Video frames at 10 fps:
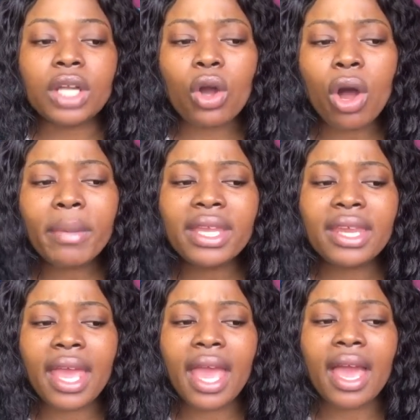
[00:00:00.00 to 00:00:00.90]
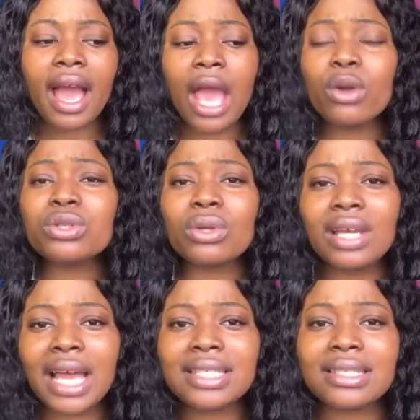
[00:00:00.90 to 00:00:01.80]
coming here, I also
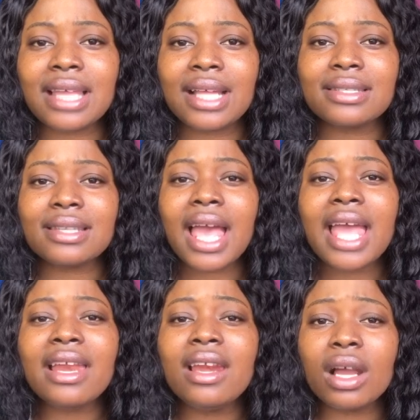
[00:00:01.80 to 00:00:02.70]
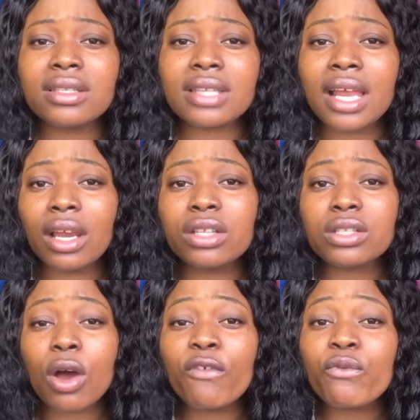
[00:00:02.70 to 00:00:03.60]
learned that a lot
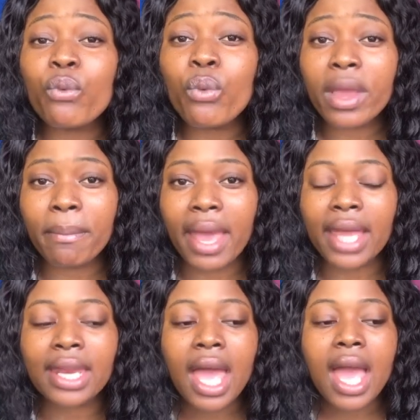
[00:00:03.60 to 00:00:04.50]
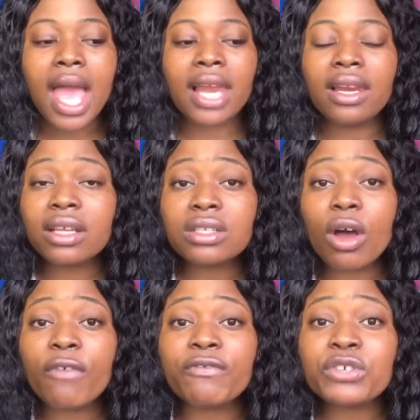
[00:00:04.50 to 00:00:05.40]
of women, a lot
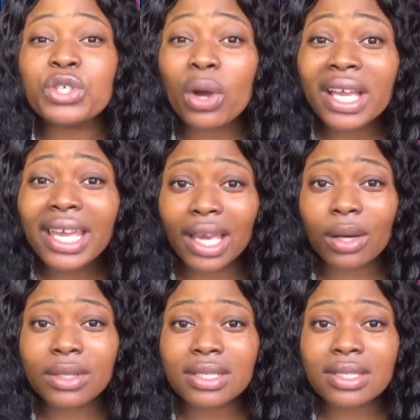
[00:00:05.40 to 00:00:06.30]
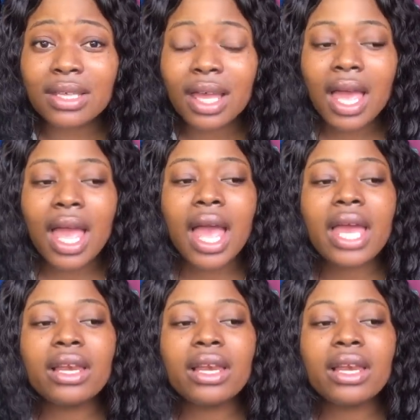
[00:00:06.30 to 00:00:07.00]
of young girls, a